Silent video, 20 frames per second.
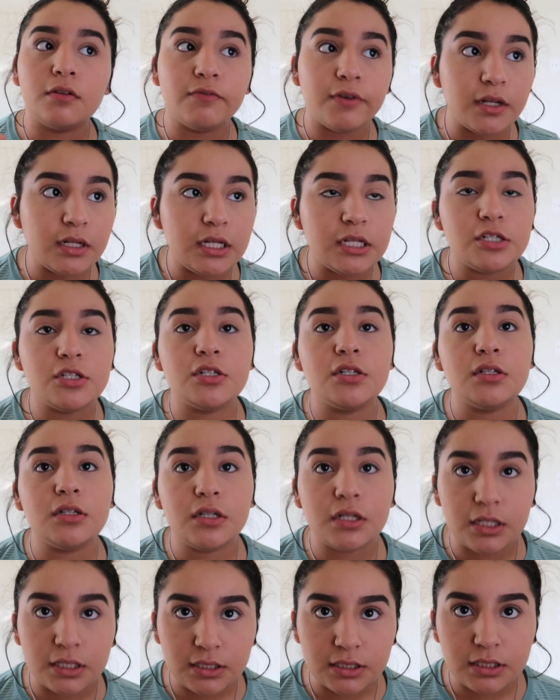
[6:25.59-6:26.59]

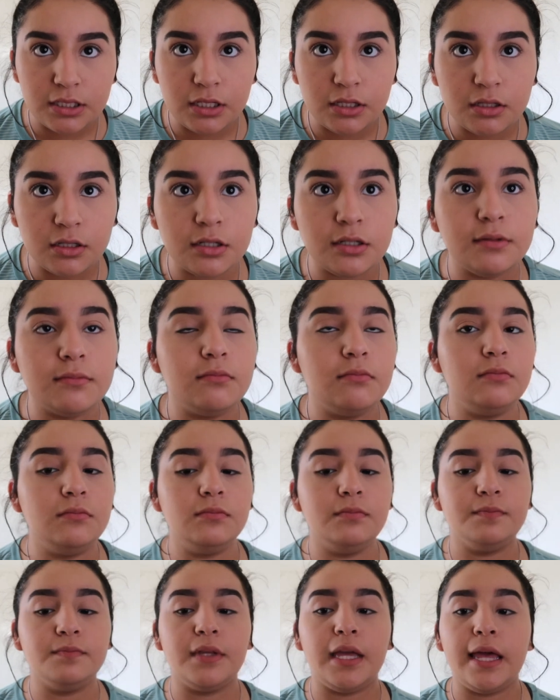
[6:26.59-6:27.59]
foundation, concealer,
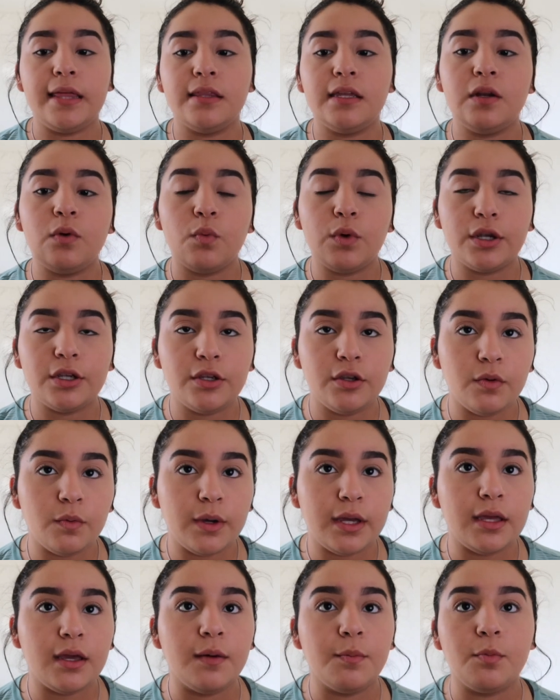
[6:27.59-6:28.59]
and then work your
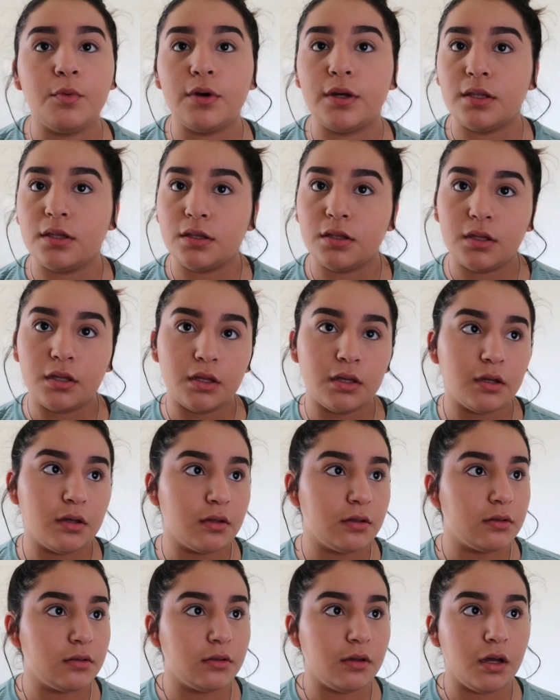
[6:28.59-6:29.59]
way up with
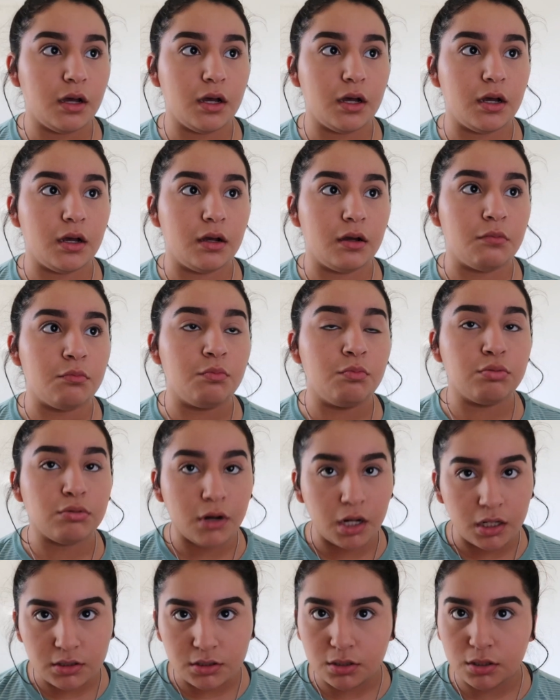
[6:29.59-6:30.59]

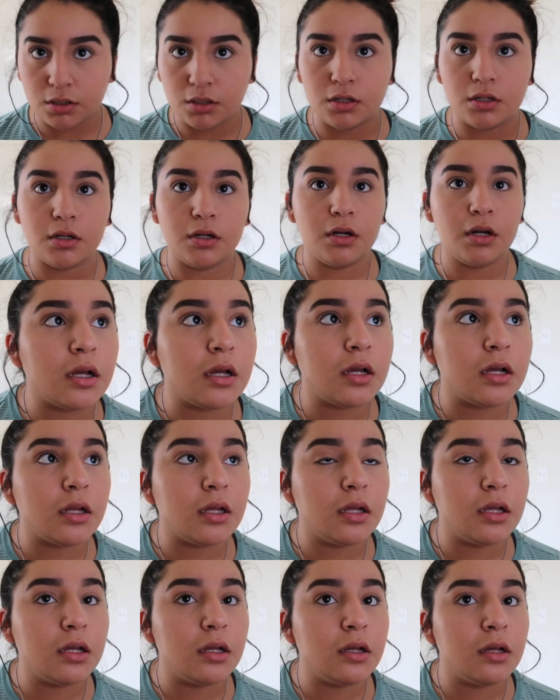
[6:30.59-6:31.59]
bronzer,
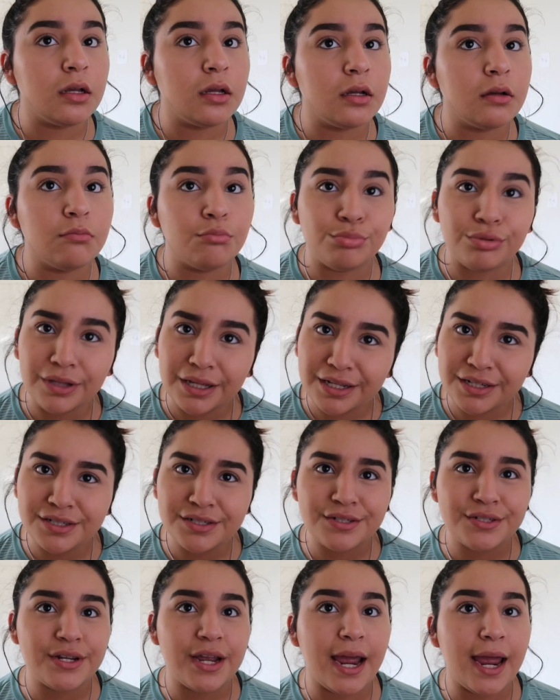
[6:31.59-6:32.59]

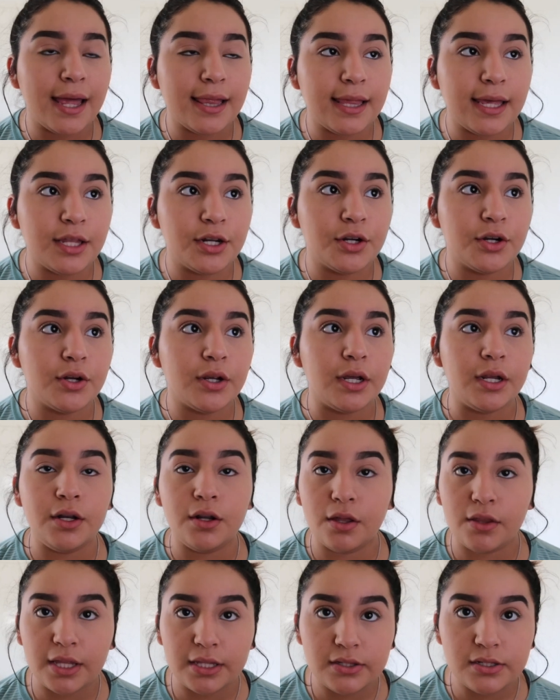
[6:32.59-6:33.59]
blush, highlighter, and
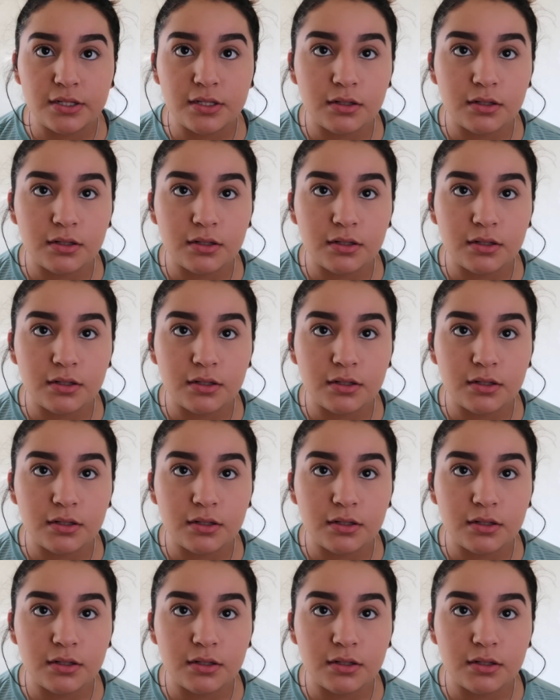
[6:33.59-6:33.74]
all that